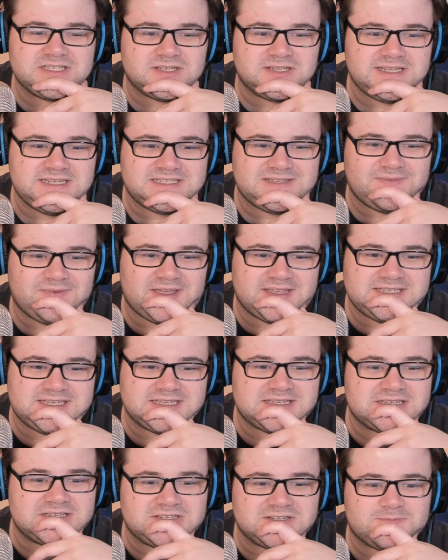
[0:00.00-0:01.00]
on these
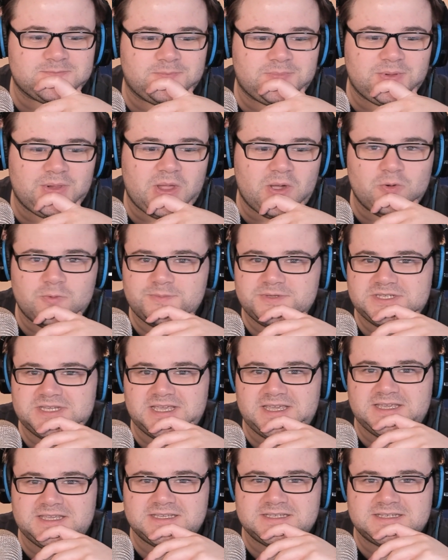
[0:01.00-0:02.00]
devices and just blow up
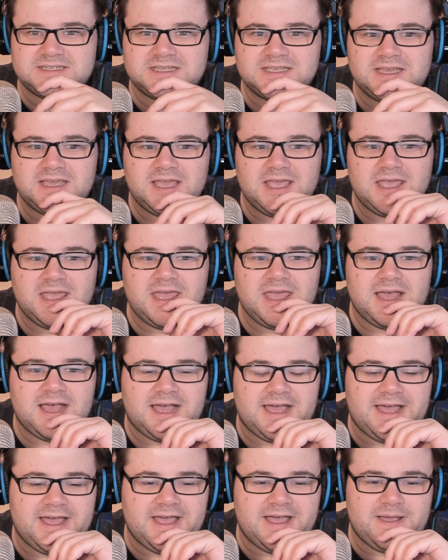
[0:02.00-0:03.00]
cities.
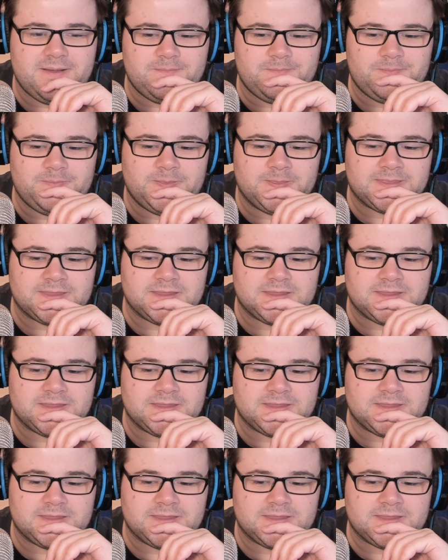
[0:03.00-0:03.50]
Um,